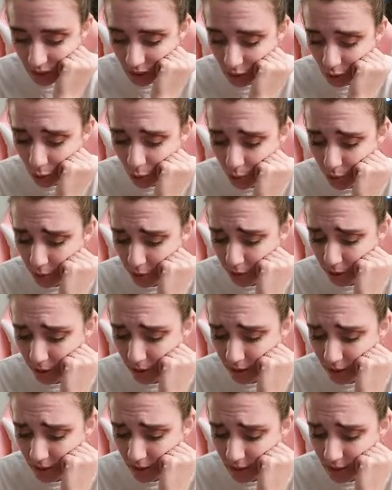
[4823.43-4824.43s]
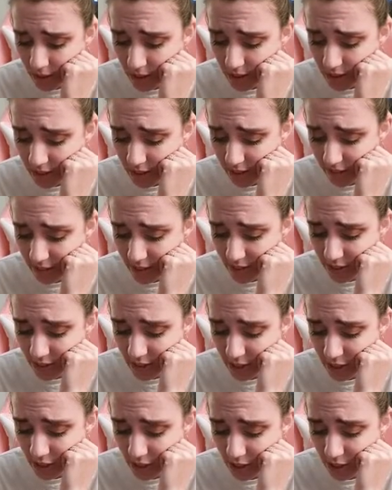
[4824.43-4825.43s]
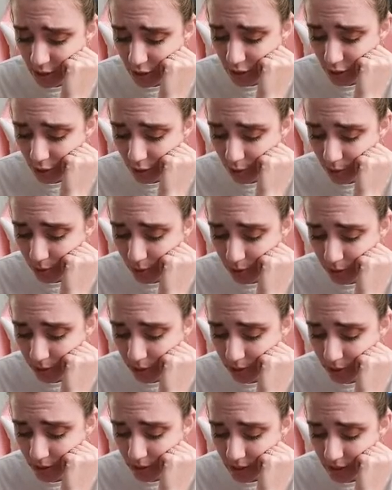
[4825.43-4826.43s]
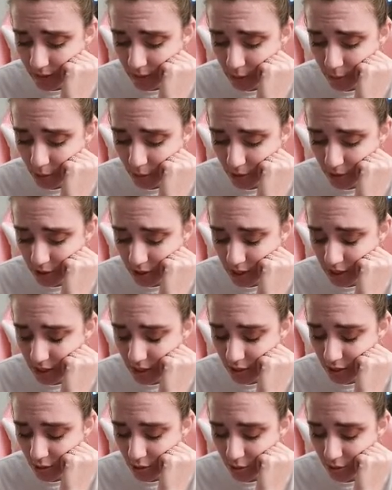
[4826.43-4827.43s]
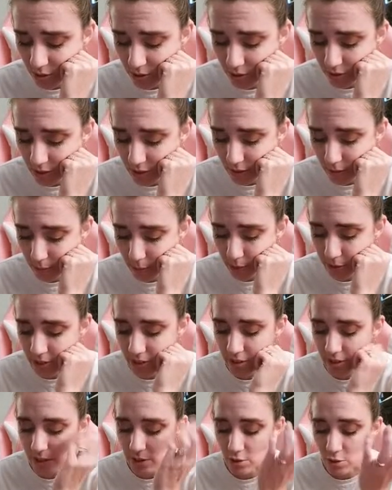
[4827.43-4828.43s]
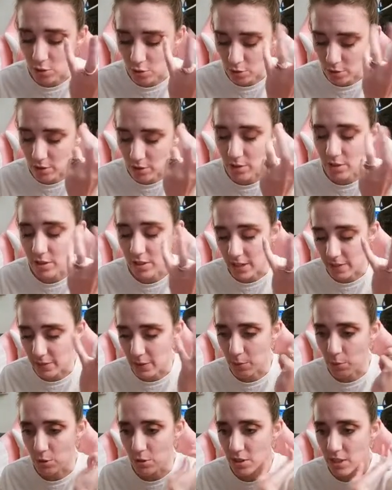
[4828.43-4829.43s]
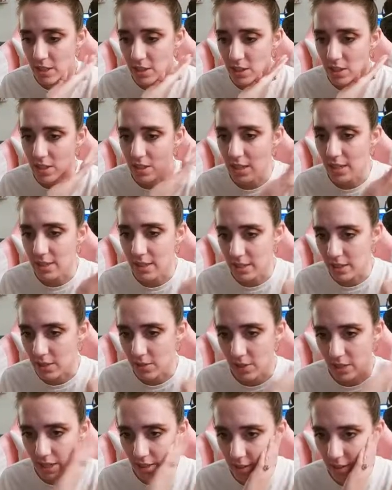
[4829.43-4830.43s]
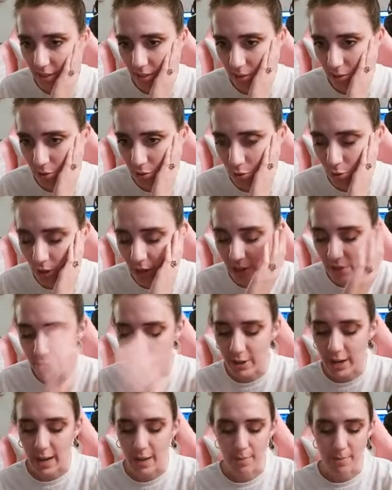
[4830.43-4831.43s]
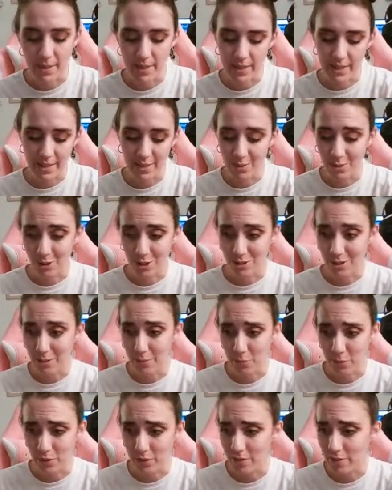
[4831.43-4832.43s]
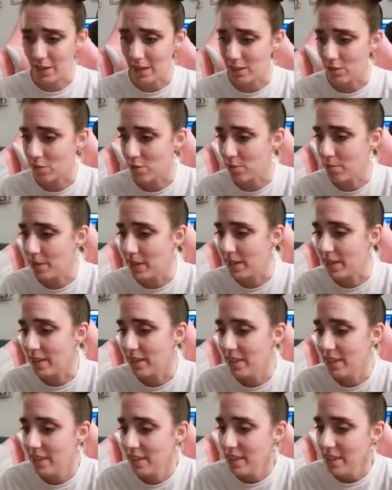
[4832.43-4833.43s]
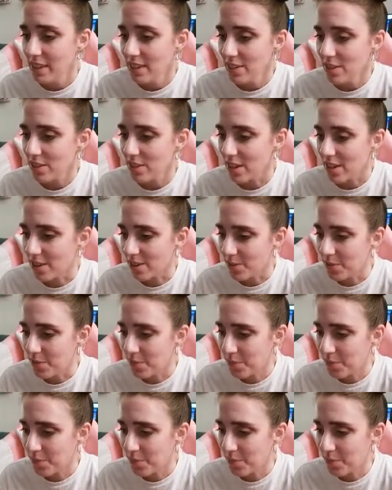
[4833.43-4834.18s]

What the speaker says: corner, 7 stitches, corner, 7 more stitches, corner, 7 more stitches, corner, 7 more stitches, and then you get the little square frame, and then it works up really fast from there. So,